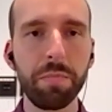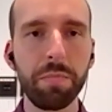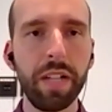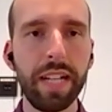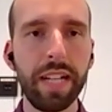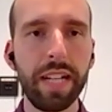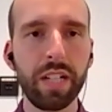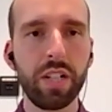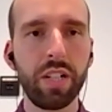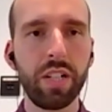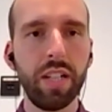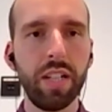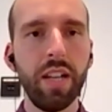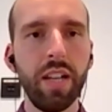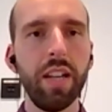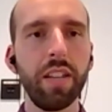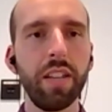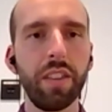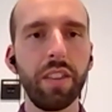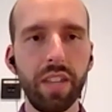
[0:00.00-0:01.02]
but
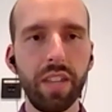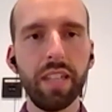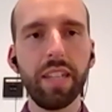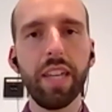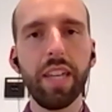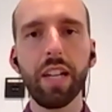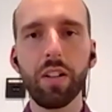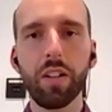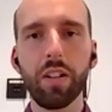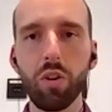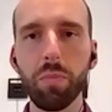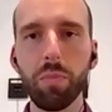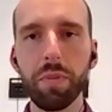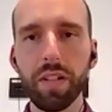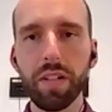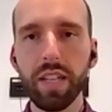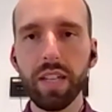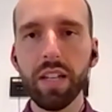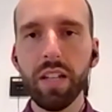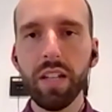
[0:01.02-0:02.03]
actually thinking
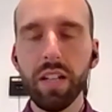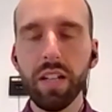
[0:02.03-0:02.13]
globally